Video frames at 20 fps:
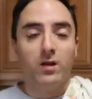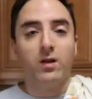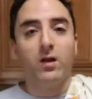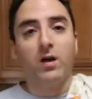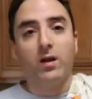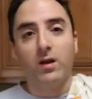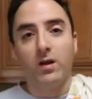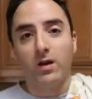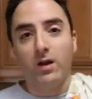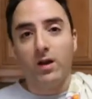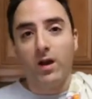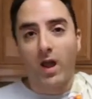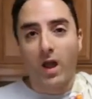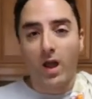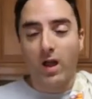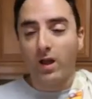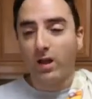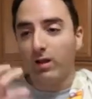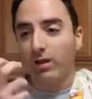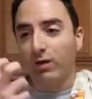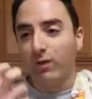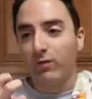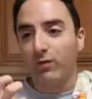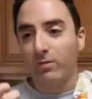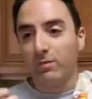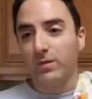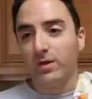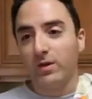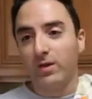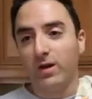got an inhaler
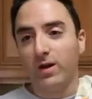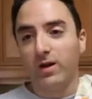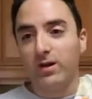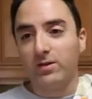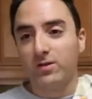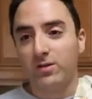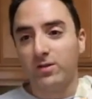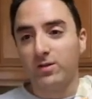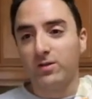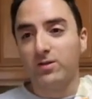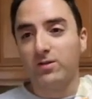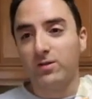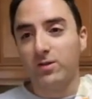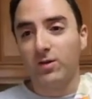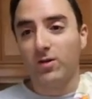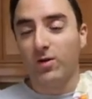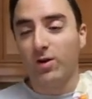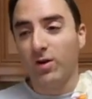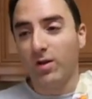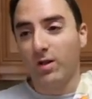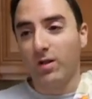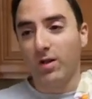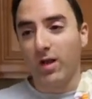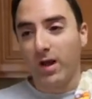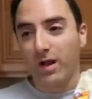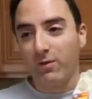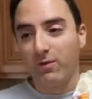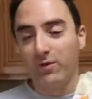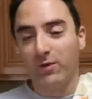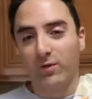from the doctor so all
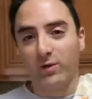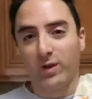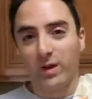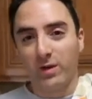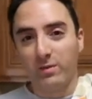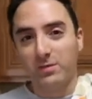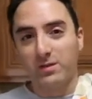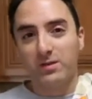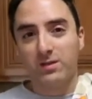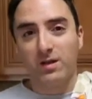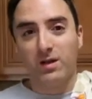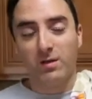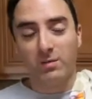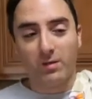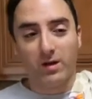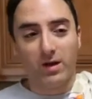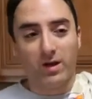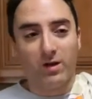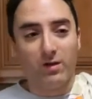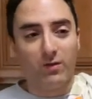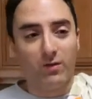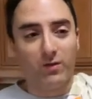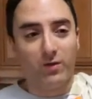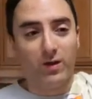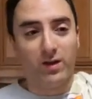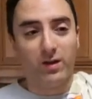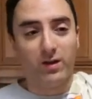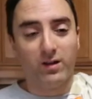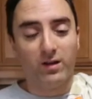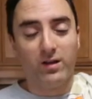that phlegm is coming out
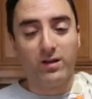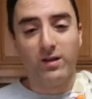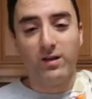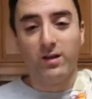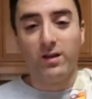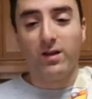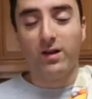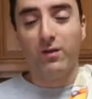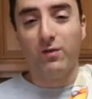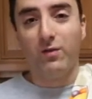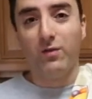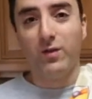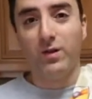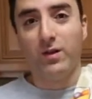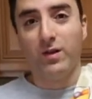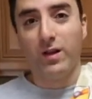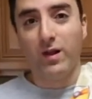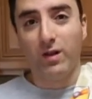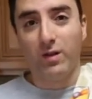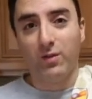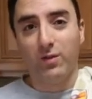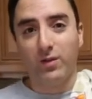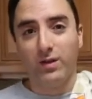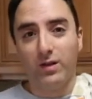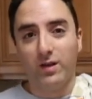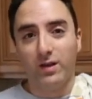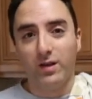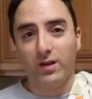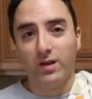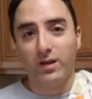finally and I feel
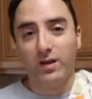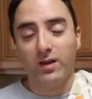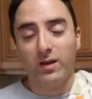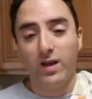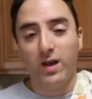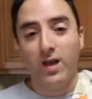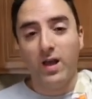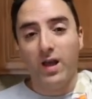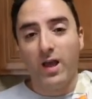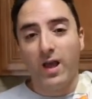healthy again and